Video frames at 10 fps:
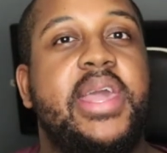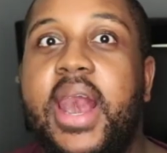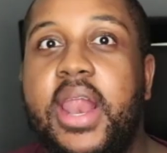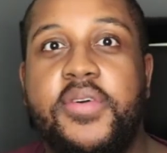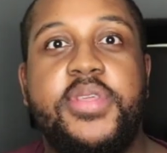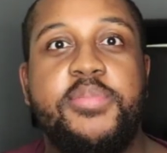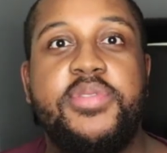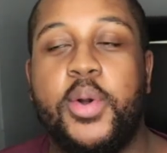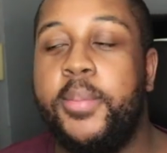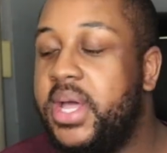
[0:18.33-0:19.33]
I love them
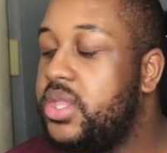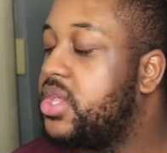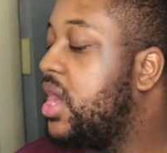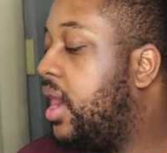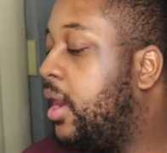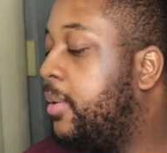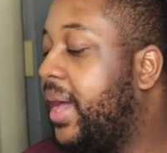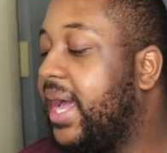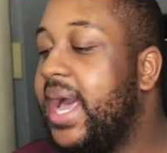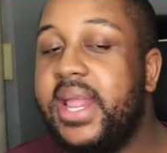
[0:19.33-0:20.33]
so much. Um,
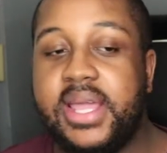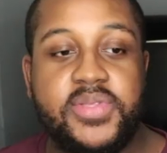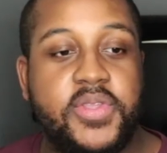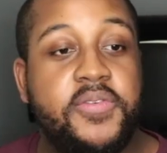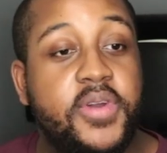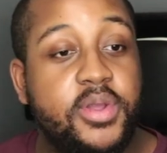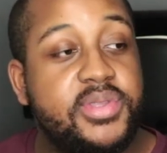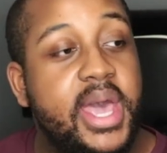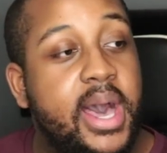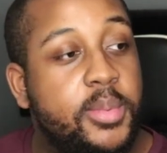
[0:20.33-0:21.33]
I gotta get the
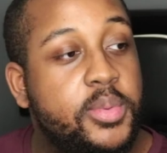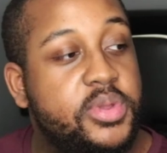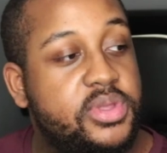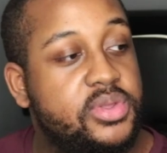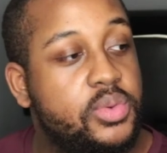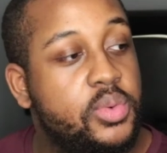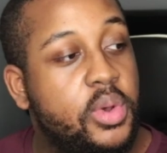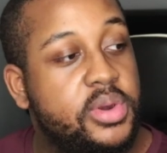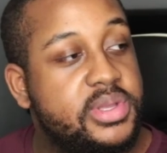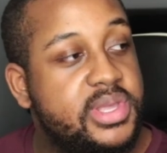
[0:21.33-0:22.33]
first album which is Ooh
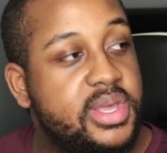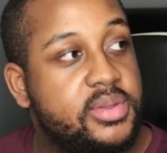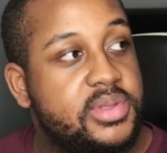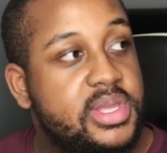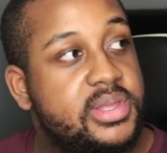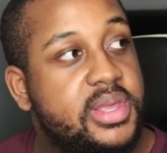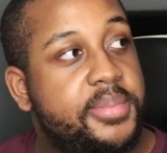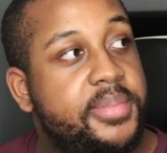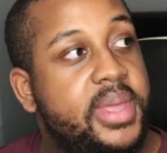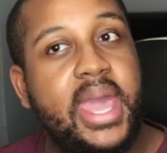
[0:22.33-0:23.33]
on the TLC tip
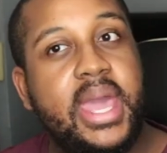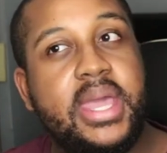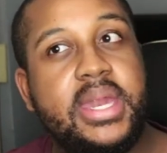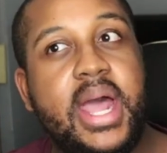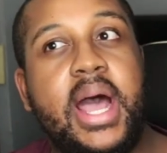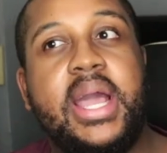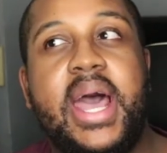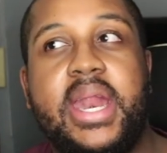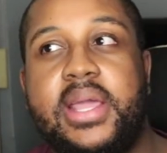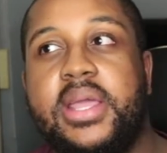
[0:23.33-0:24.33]
and I
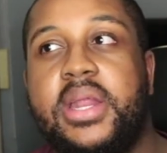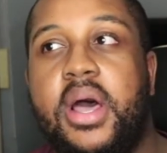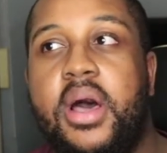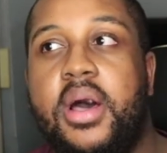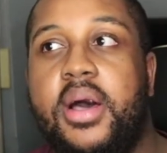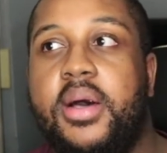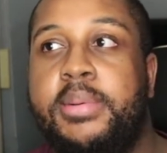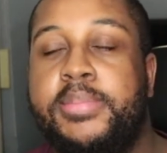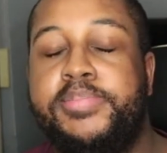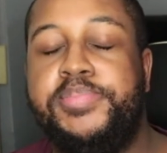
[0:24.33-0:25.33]
gotta get
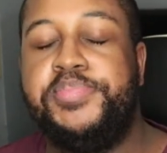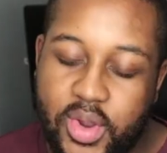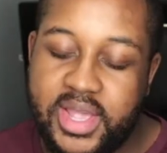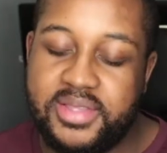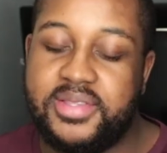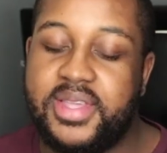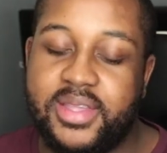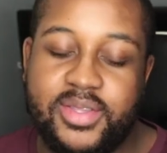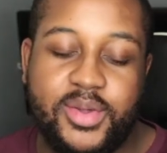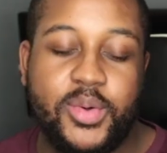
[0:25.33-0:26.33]
um, Crazy
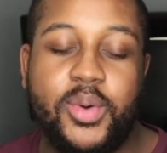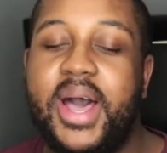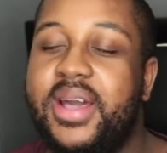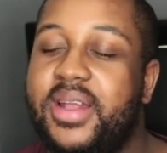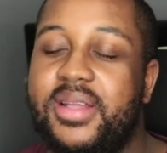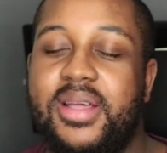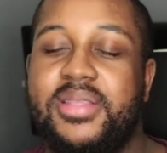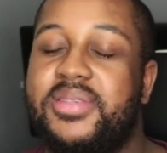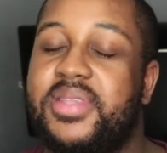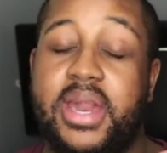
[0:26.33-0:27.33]
Sexy Cool. I I
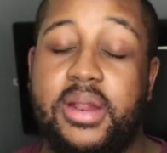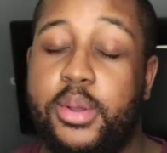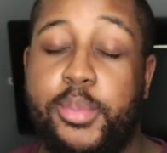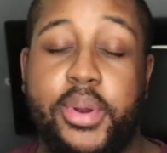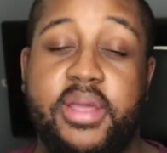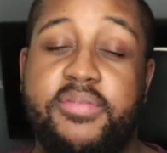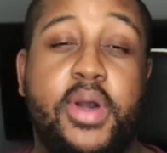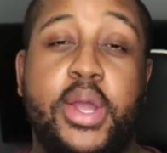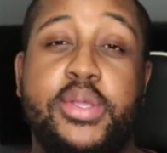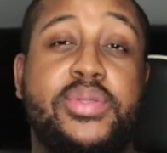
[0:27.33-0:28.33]
just had a little brain
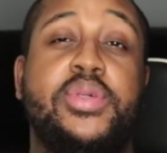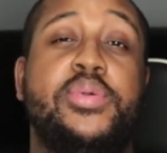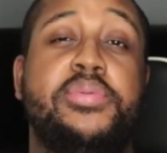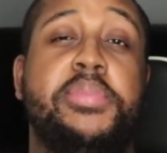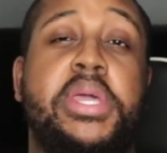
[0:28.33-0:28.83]
fart, excuse me.